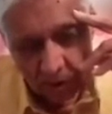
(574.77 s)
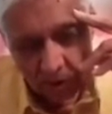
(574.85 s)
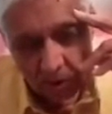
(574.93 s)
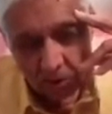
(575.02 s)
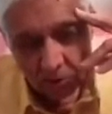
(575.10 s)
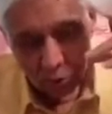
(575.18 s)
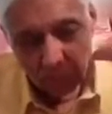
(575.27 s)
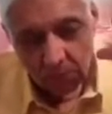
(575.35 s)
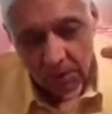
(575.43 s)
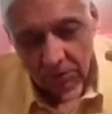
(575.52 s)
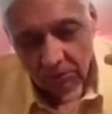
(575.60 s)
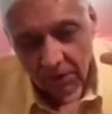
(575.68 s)
The
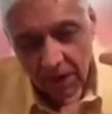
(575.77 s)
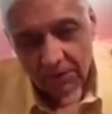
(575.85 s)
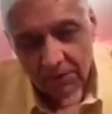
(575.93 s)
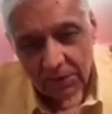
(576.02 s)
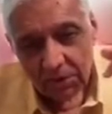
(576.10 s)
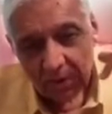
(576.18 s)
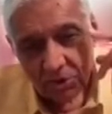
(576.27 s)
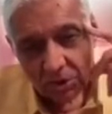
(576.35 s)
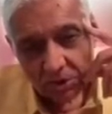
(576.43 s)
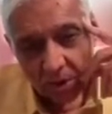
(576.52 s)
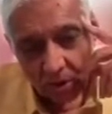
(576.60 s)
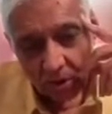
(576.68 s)
consumers vie with each
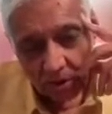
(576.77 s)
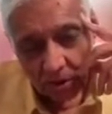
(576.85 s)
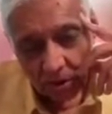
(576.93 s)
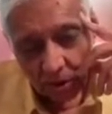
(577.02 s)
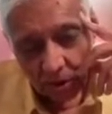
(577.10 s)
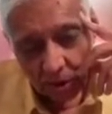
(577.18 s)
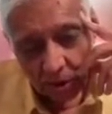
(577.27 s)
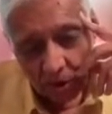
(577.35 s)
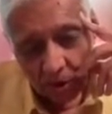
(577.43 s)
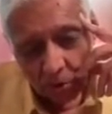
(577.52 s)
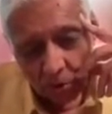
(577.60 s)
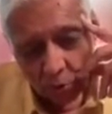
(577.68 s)
other
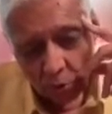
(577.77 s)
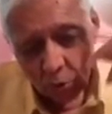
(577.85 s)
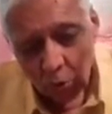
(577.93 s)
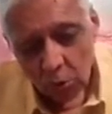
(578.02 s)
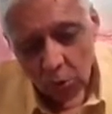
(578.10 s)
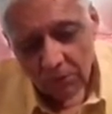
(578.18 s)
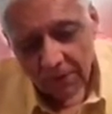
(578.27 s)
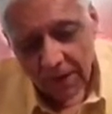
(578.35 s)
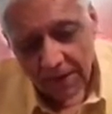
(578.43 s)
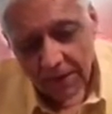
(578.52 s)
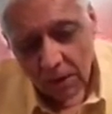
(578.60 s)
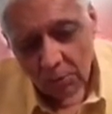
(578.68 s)
to
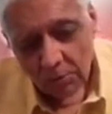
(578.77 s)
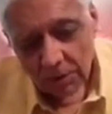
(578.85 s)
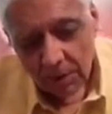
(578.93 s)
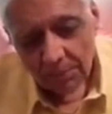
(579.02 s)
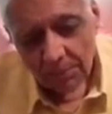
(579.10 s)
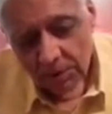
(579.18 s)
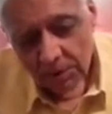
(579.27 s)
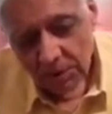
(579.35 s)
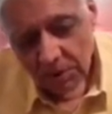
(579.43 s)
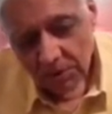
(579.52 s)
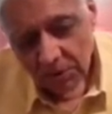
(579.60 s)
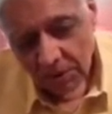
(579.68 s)
find out some
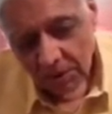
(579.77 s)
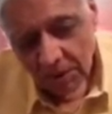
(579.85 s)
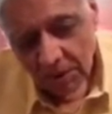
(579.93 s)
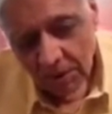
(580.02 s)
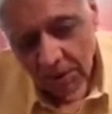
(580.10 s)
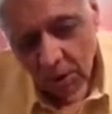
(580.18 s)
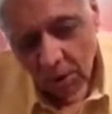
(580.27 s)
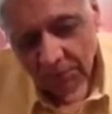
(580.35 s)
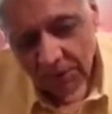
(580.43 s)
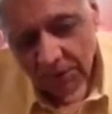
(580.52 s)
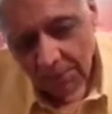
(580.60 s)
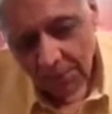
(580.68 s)
distinction
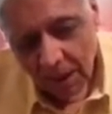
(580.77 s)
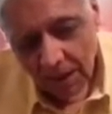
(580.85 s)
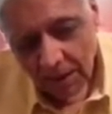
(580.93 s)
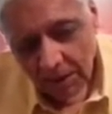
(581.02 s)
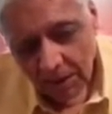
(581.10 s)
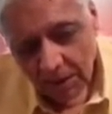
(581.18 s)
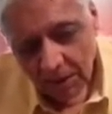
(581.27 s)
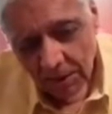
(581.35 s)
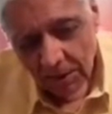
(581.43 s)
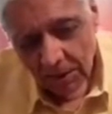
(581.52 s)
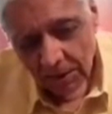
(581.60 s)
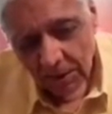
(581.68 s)
of some kind,
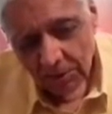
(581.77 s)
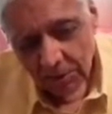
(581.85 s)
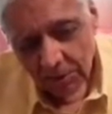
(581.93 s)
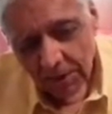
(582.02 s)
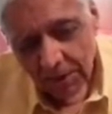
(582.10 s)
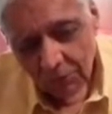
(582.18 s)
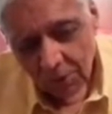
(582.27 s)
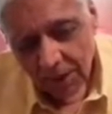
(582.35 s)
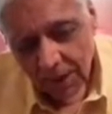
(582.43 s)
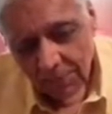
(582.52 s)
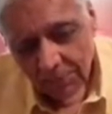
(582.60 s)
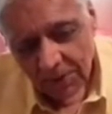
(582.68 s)
that see what
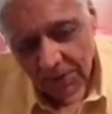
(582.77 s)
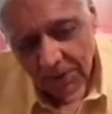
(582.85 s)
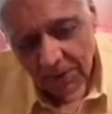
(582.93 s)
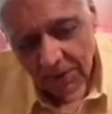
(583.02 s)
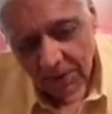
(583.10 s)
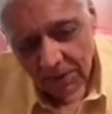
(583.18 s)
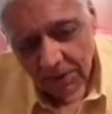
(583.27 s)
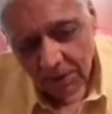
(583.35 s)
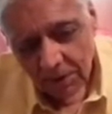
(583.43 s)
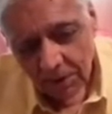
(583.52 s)
I am giving is